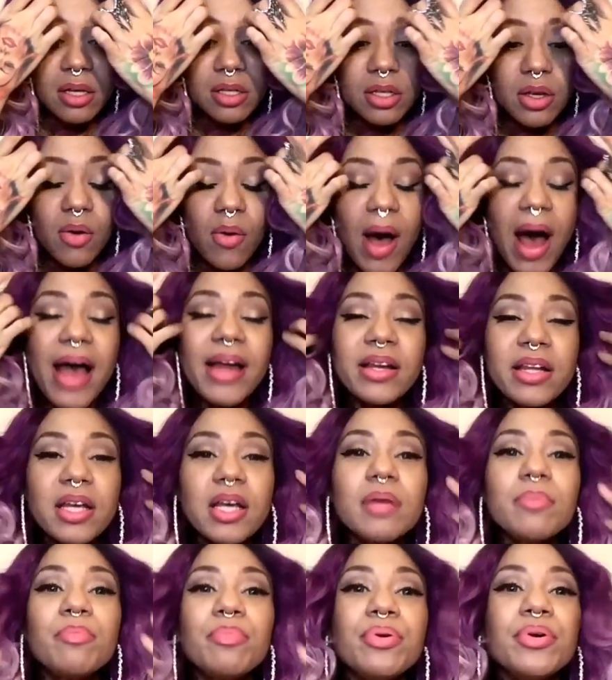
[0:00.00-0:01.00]
So I
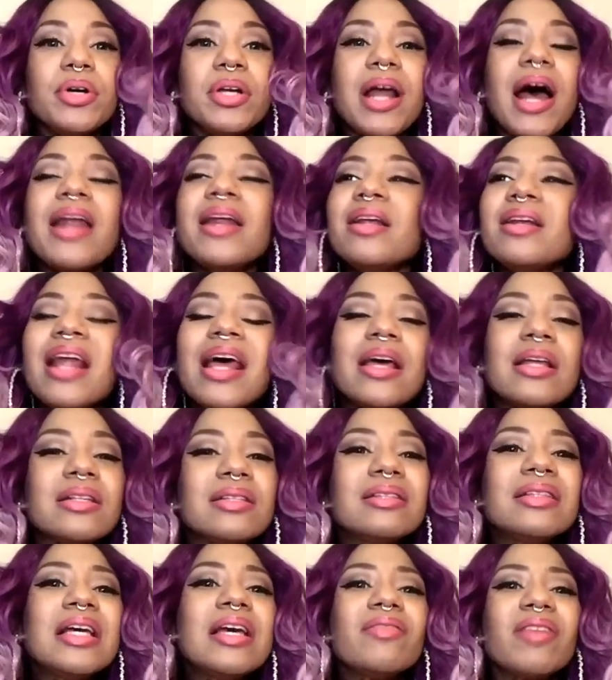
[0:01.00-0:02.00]
didn't like
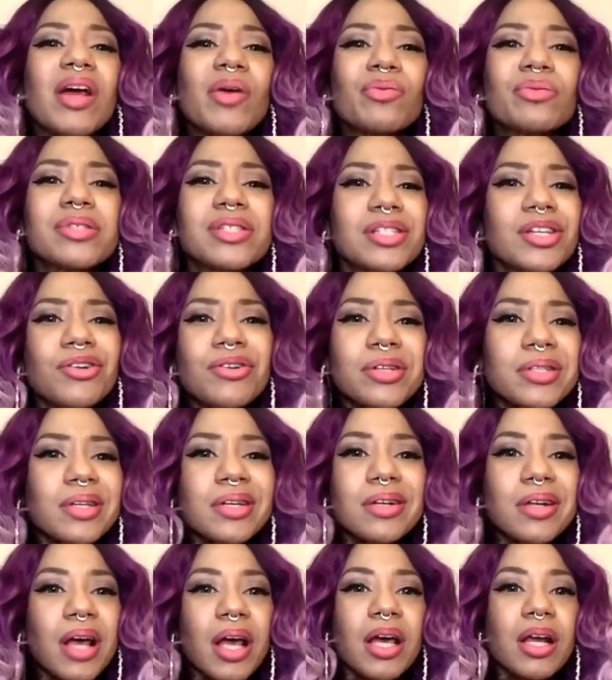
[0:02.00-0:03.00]
leave like
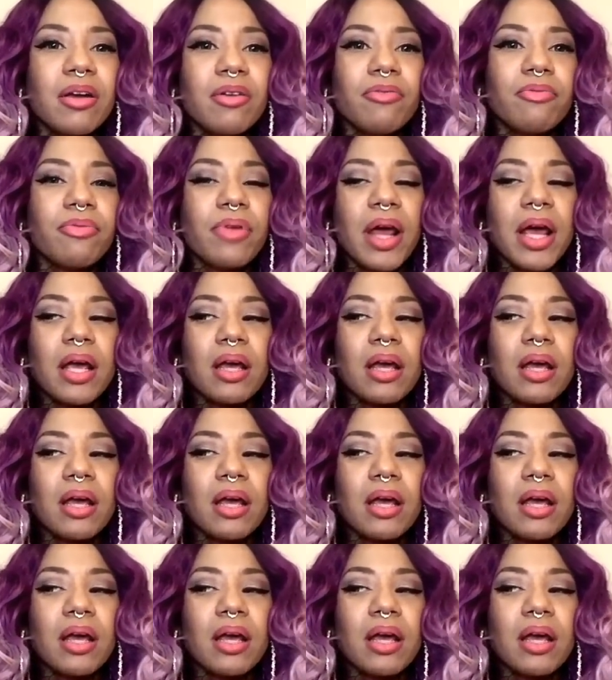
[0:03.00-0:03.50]
seriously negative